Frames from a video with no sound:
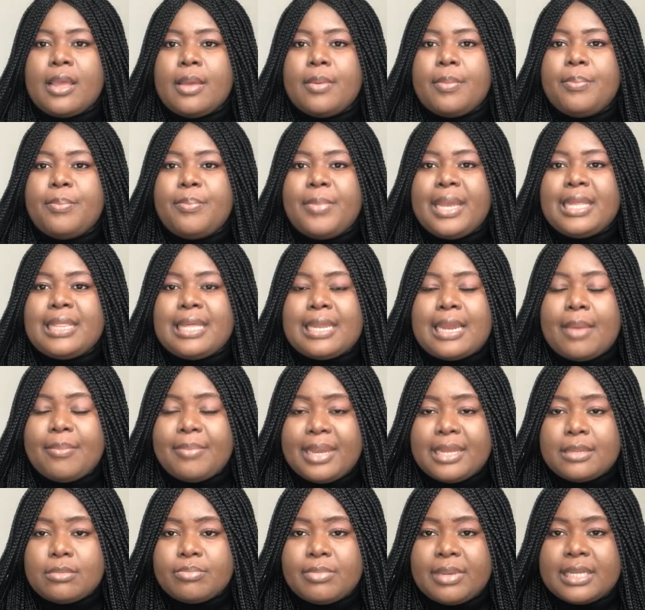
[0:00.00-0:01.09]
made an
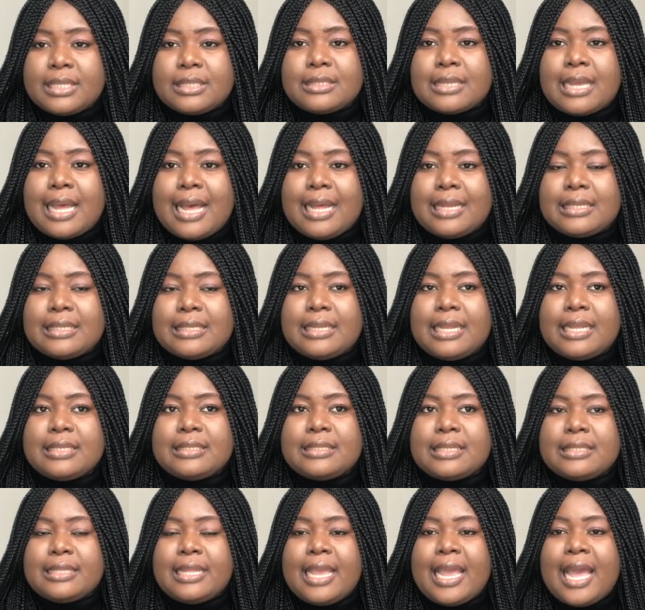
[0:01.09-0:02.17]
amendment, and
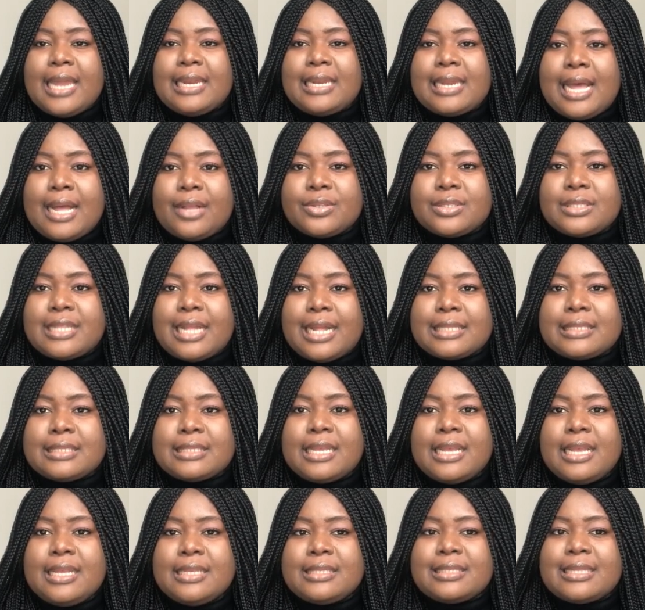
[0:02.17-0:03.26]
they announced that
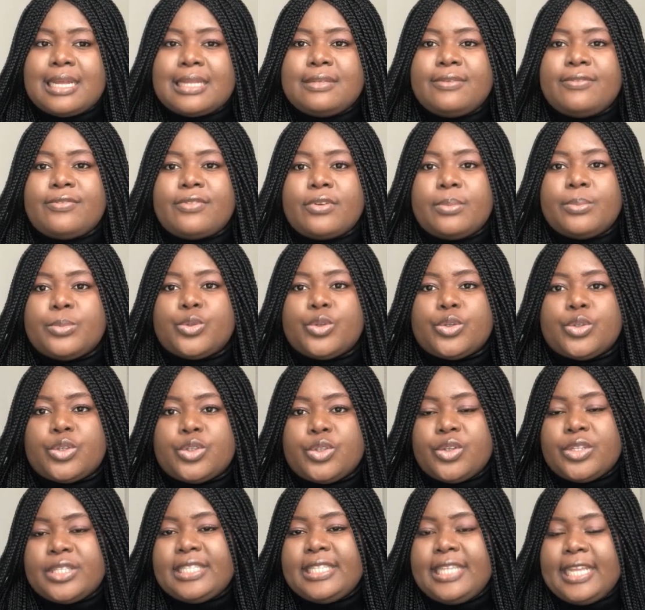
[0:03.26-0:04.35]
starting from
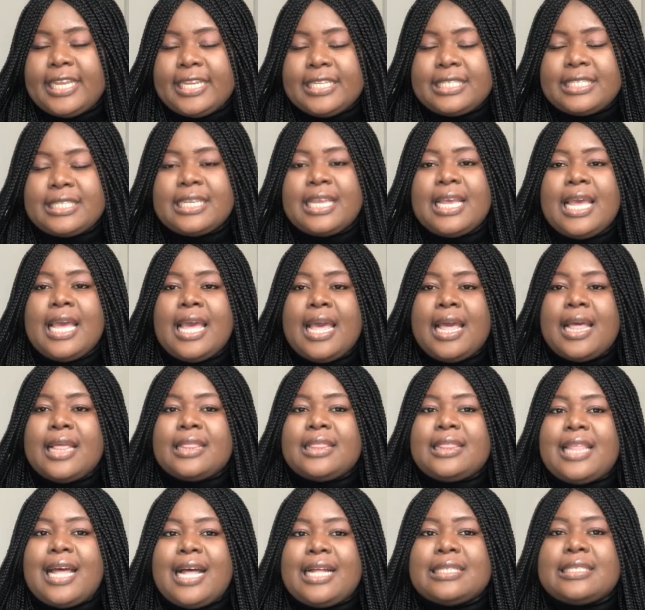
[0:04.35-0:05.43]
so date
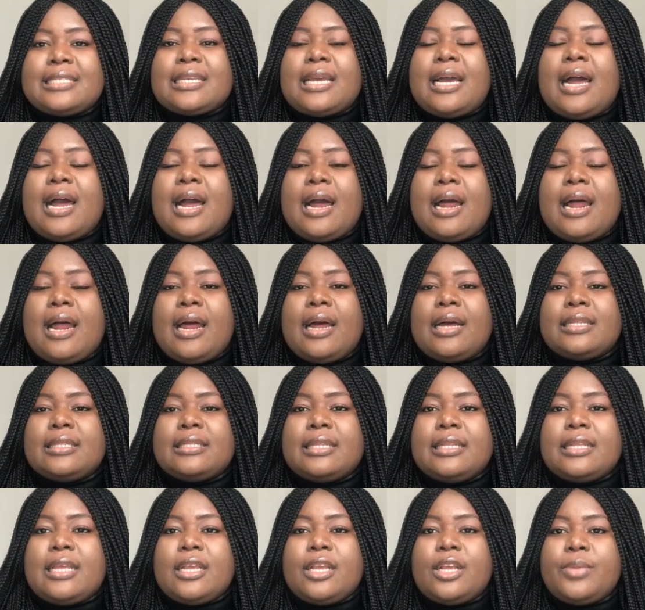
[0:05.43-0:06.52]
that
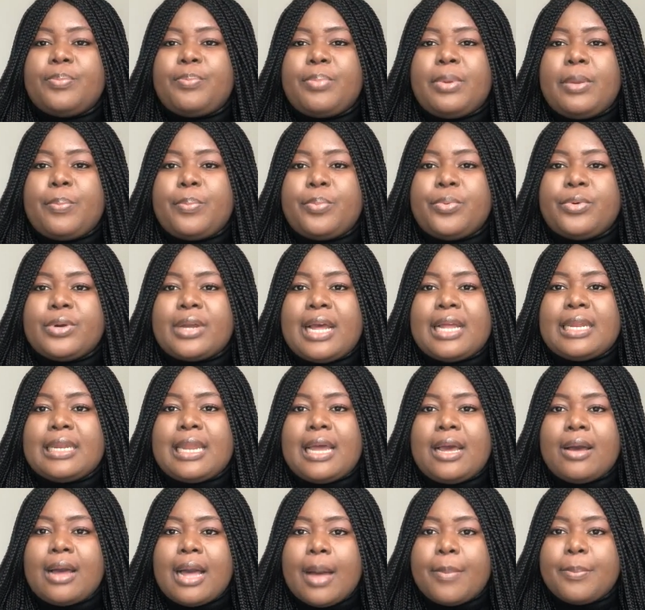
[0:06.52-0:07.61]
people can
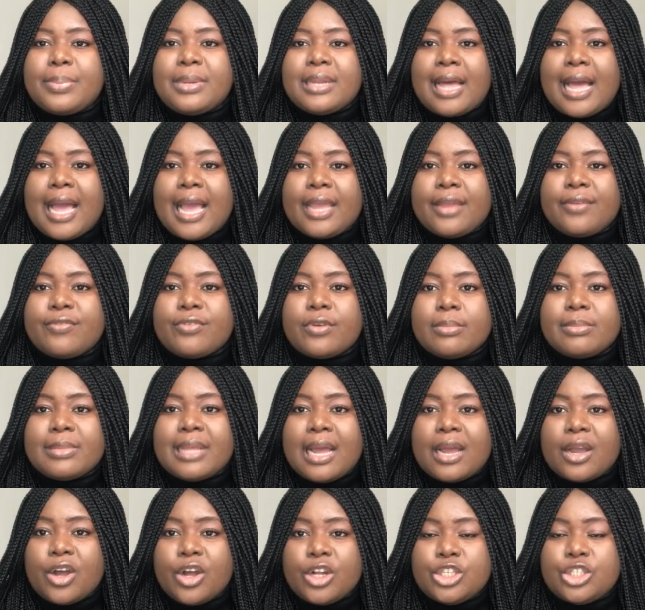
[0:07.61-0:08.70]
now apply from their
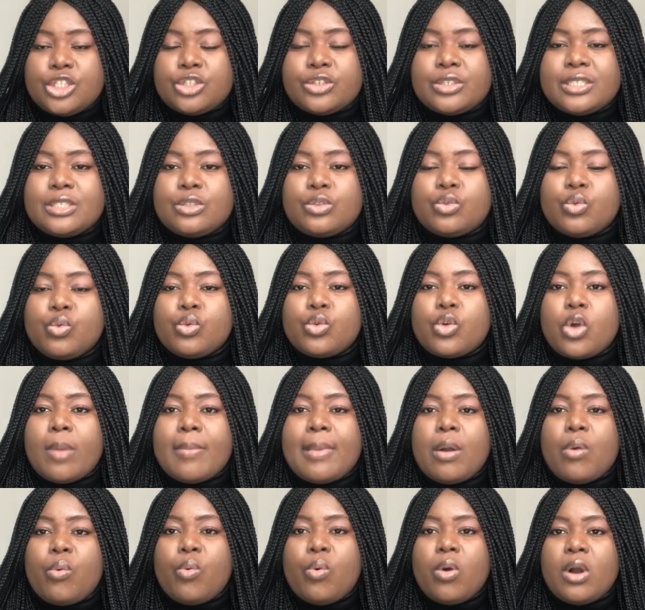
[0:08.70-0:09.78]
countries to come
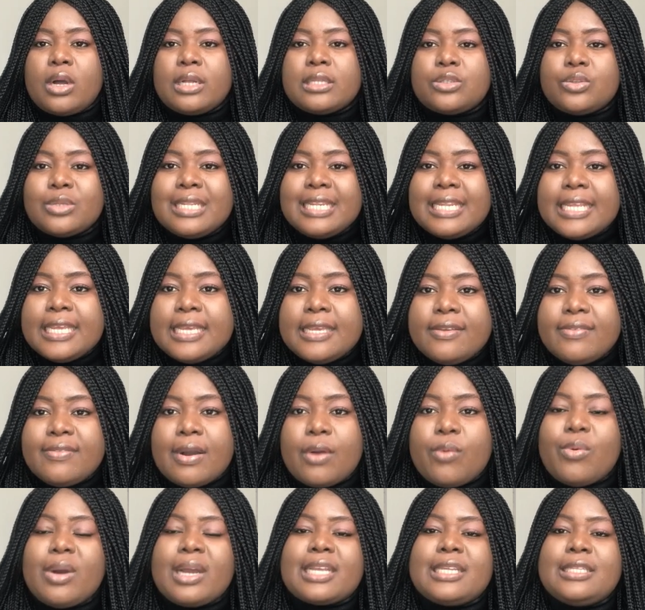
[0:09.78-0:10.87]
and work, to live and
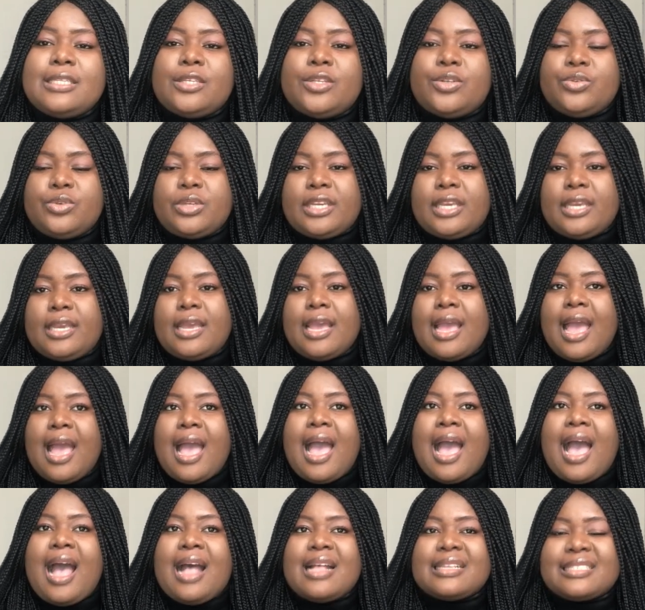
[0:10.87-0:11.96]
work in the UK
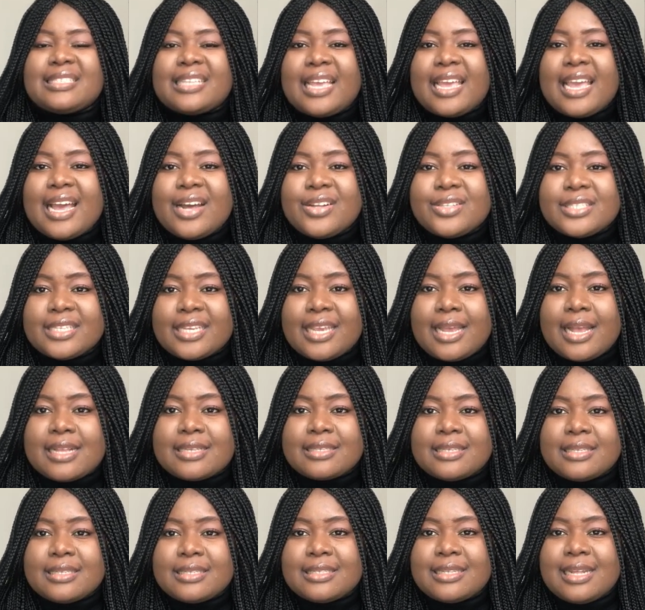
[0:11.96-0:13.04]
as a healthcare
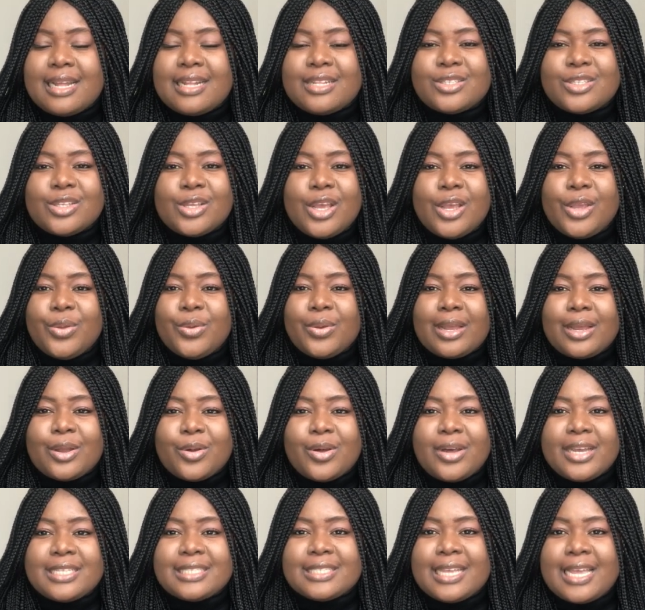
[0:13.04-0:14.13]
assistant. You can
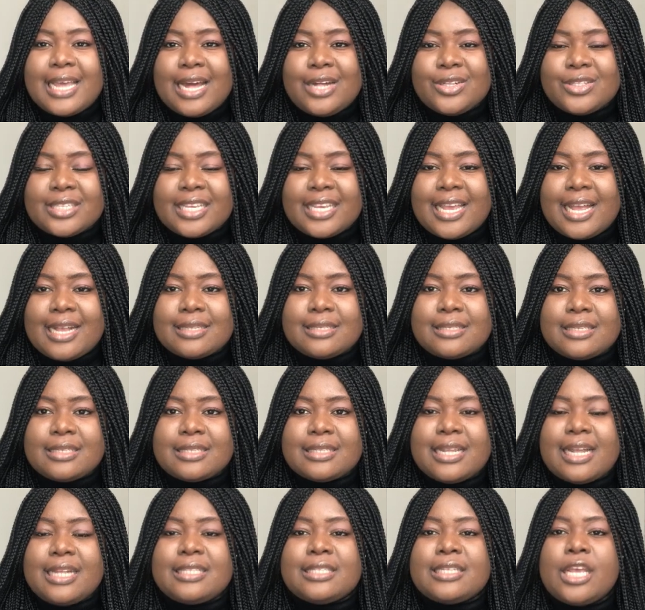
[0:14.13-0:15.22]
call it a healthcare
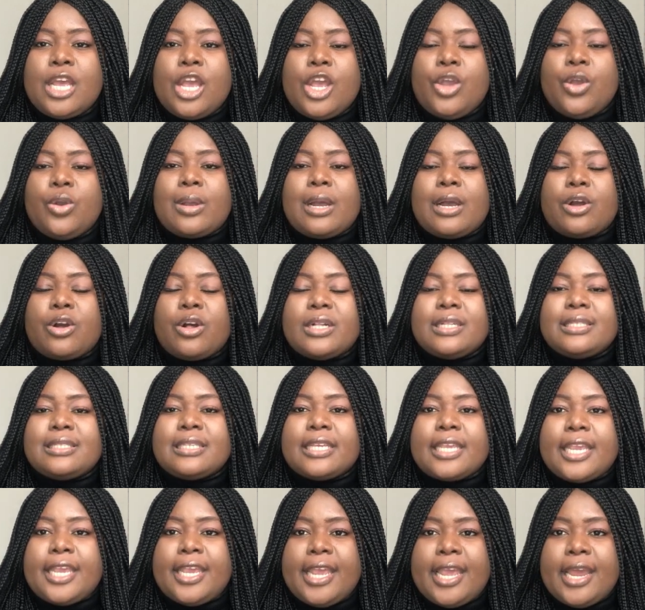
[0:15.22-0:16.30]
assistant, you can call it
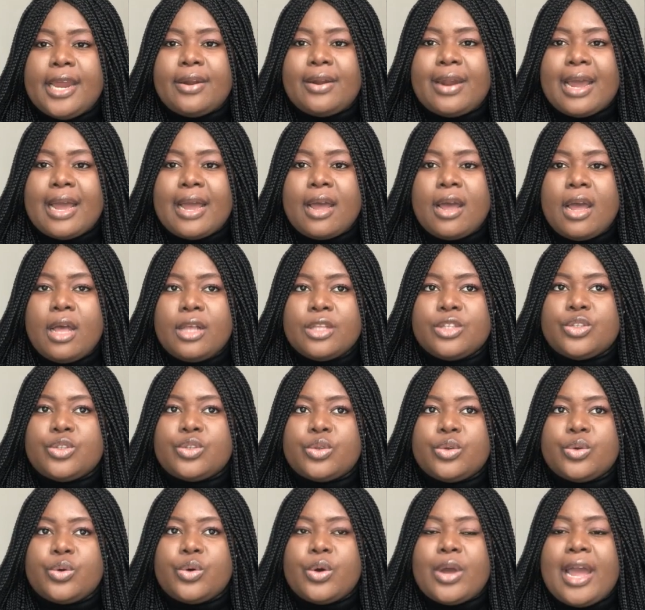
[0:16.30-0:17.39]
carer.
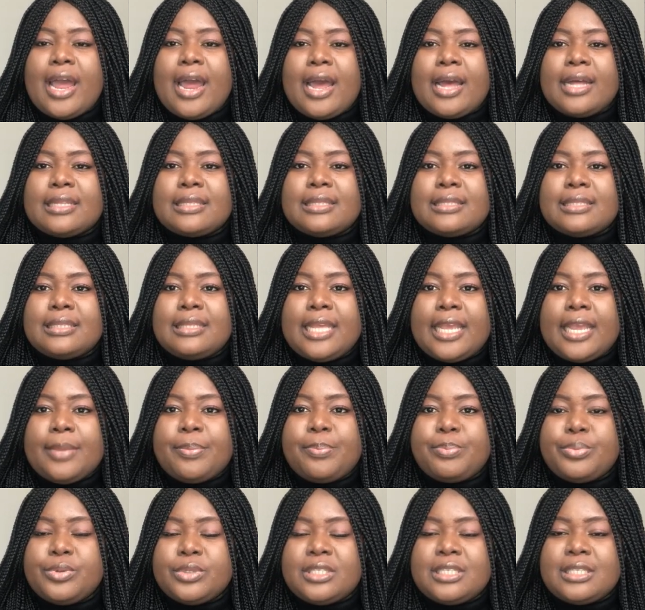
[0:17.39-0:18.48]
So they
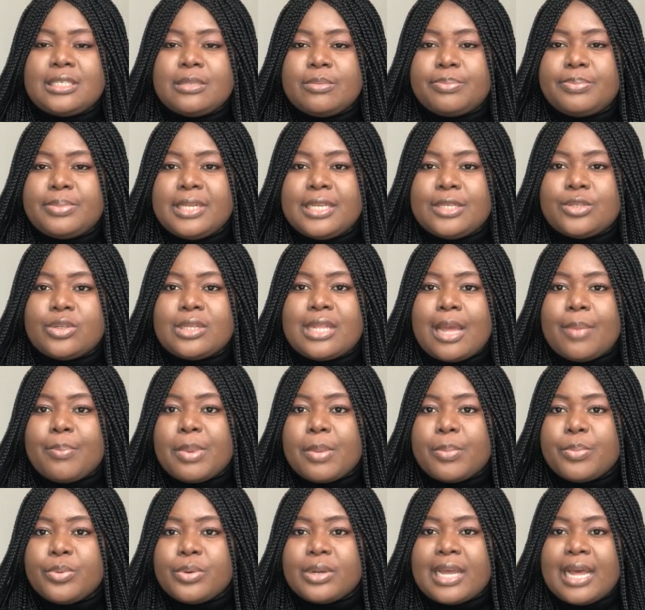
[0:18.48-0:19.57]
put it in place so that
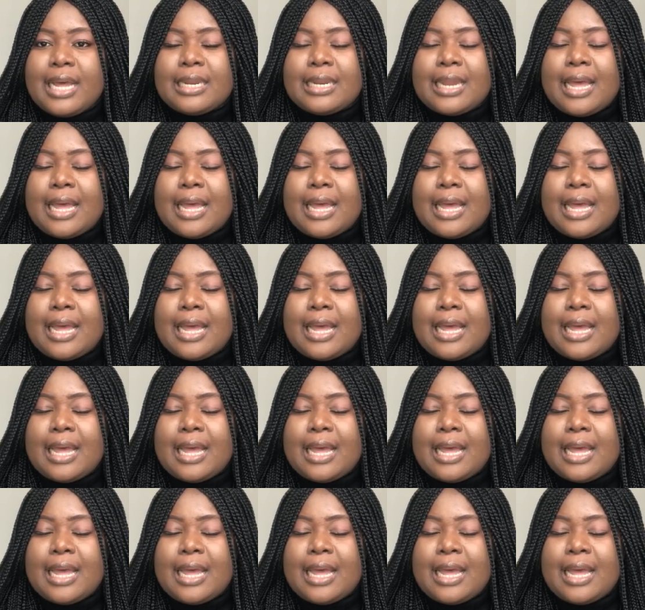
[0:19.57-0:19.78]
people can